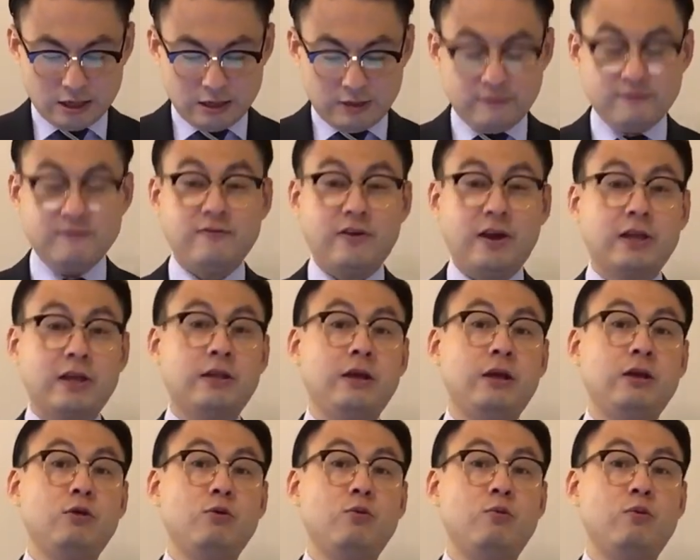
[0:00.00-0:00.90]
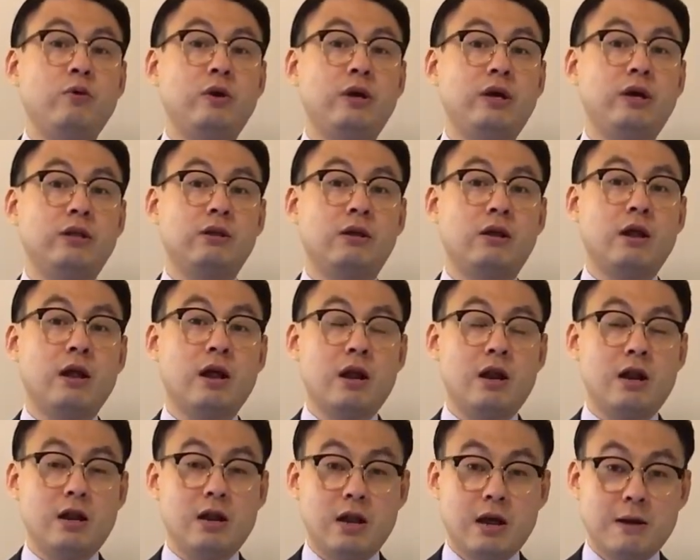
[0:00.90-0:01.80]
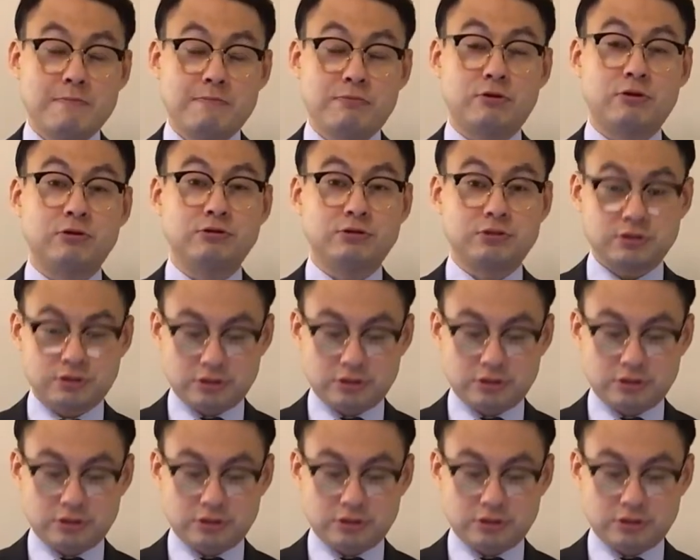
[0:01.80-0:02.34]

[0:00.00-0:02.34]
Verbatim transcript: infected with leprous